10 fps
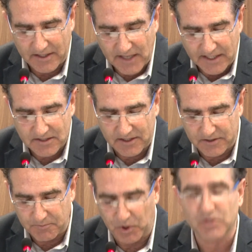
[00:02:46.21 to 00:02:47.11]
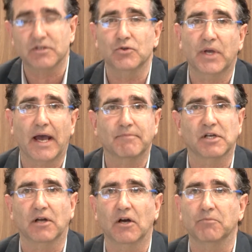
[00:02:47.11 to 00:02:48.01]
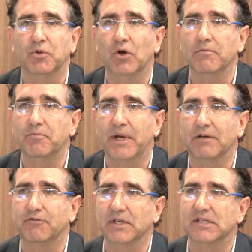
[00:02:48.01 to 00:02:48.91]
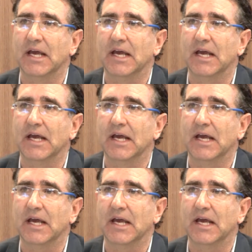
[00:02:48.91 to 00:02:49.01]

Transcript: 19 imposed new caps on unemployment benefits.